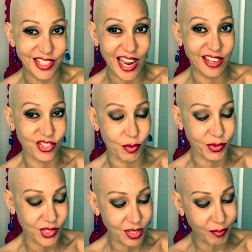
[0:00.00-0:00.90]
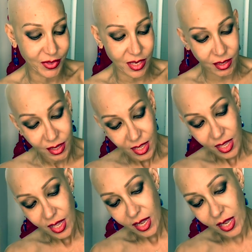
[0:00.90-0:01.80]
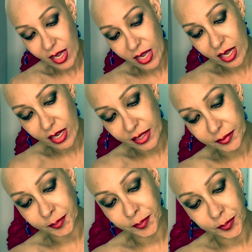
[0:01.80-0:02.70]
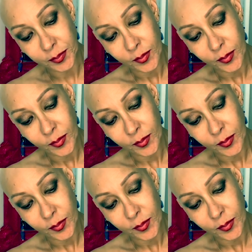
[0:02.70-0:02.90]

tank top or something. Um,